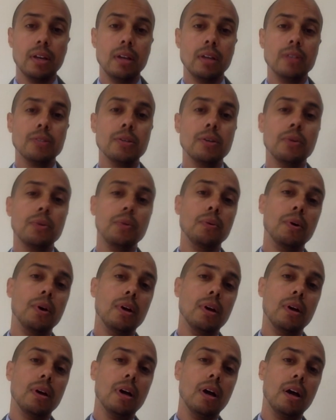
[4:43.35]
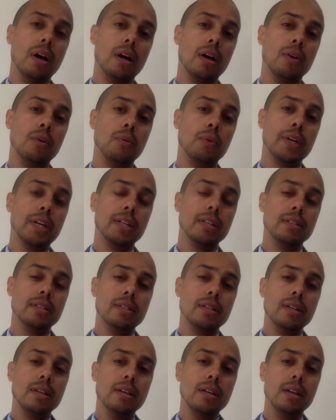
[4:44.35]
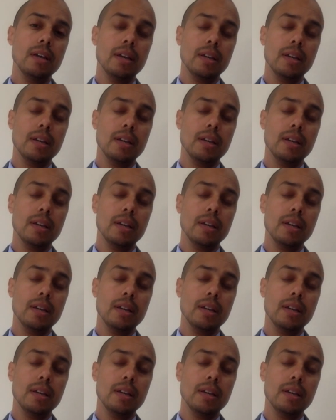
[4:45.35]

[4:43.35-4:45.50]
So we can see